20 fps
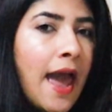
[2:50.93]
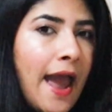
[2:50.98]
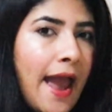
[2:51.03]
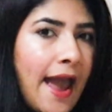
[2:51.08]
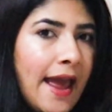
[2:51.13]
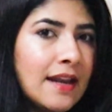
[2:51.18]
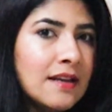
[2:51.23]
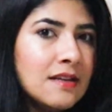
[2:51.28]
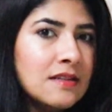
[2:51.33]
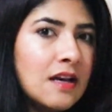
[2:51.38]

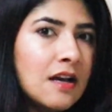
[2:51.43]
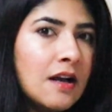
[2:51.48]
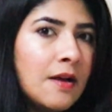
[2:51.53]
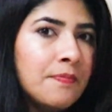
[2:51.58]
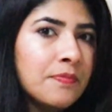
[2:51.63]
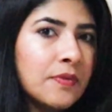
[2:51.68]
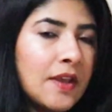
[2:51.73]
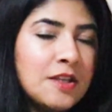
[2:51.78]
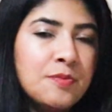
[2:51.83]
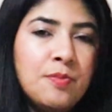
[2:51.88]
and
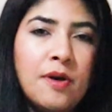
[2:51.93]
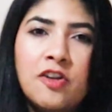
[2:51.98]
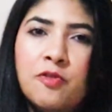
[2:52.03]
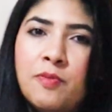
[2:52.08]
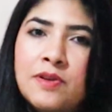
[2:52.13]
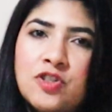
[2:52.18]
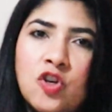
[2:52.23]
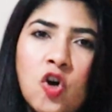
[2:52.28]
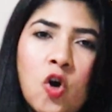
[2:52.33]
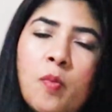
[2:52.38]
as part
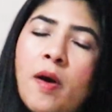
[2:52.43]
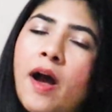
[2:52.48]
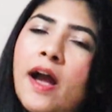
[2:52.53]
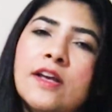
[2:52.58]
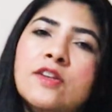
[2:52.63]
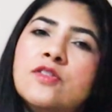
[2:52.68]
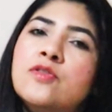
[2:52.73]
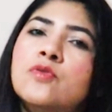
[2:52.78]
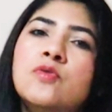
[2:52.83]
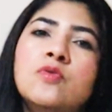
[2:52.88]
of my job,
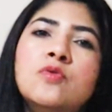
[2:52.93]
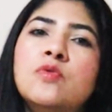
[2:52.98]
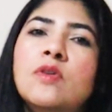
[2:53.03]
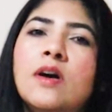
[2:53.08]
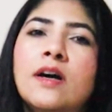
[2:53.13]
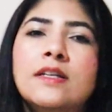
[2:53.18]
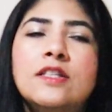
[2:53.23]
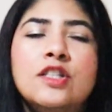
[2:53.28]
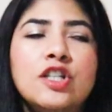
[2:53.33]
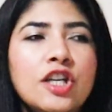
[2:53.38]
I do
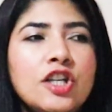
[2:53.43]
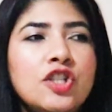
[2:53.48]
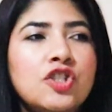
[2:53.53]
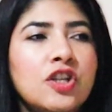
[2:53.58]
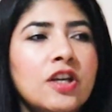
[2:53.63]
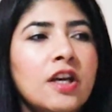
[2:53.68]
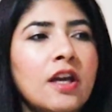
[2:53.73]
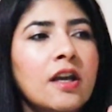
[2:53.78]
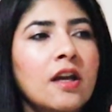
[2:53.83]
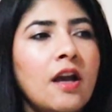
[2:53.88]

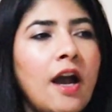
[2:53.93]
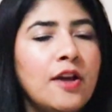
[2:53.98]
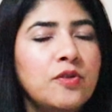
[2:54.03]
teaching,